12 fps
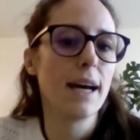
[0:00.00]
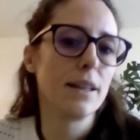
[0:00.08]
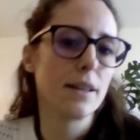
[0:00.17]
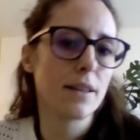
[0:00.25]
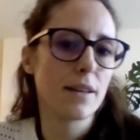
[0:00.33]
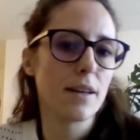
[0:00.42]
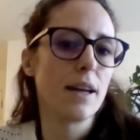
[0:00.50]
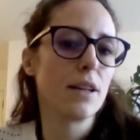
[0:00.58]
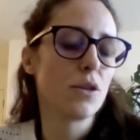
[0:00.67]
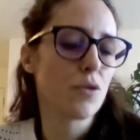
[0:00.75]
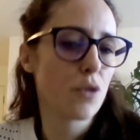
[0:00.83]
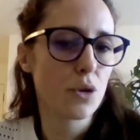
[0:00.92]
And
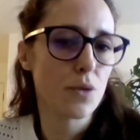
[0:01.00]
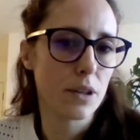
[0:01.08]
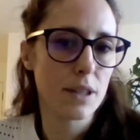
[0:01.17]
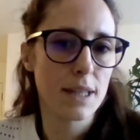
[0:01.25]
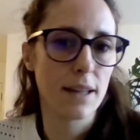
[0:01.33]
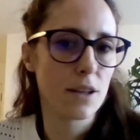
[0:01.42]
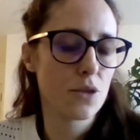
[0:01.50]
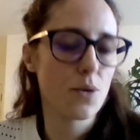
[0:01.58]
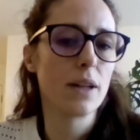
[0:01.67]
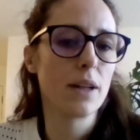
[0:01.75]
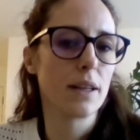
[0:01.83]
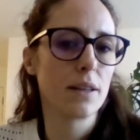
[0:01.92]
of course, we understand as
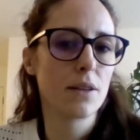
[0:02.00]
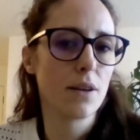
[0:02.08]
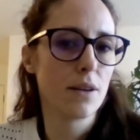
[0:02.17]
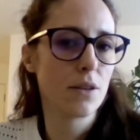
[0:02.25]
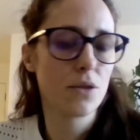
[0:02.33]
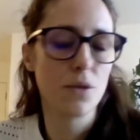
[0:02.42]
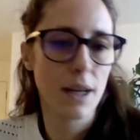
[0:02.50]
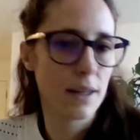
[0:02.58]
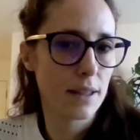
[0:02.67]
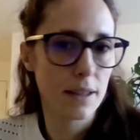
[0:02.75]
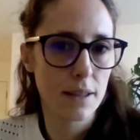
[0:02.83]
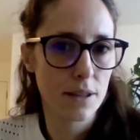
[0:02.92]
well that today
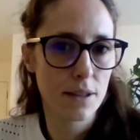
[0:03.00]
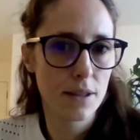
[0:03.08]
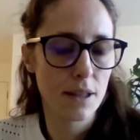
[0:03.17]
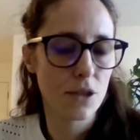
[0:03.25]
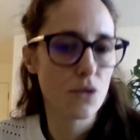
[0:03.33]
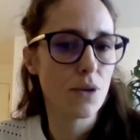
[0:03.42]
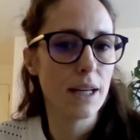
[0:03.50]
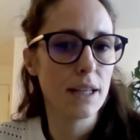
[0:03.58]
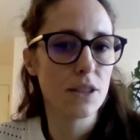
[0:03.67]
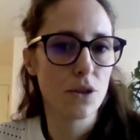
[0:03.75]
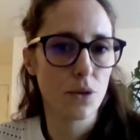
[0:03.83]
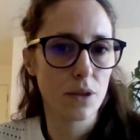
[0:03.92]
this really
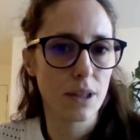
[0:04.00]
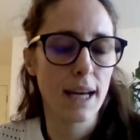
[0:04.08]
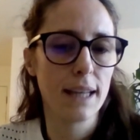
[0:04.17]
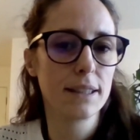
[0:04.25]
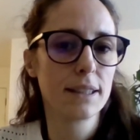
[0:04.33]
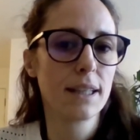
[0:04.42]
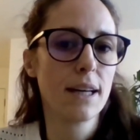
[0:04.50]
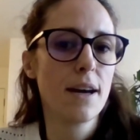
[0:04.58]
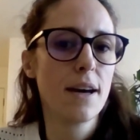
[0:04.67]
is not the case.